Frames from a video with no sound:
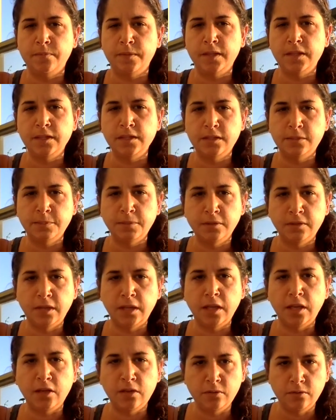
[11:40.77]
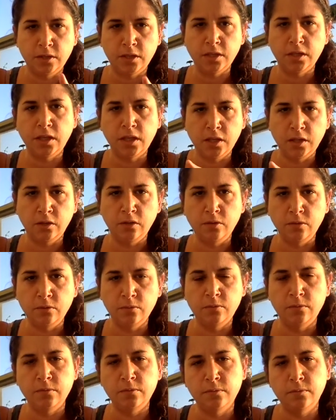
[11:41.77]
It is spelled K-O, not K-U.
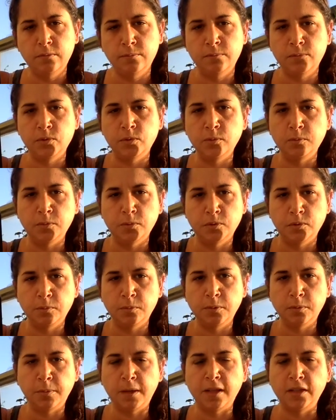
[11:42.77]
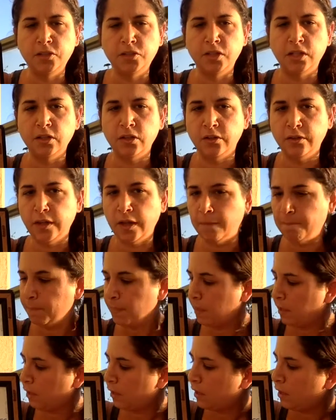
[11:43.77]
Super, super apologetic on that.
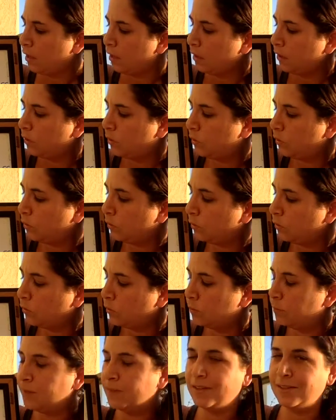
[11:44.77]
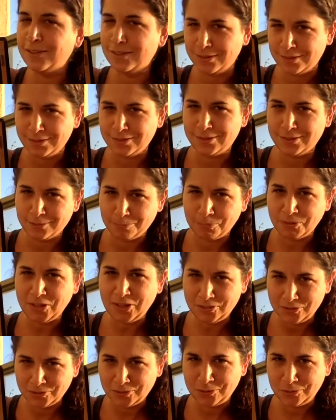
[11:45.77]
Ku, but then it's
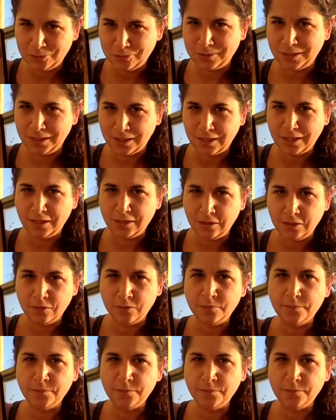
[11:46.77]
pronounced ku, like K-U,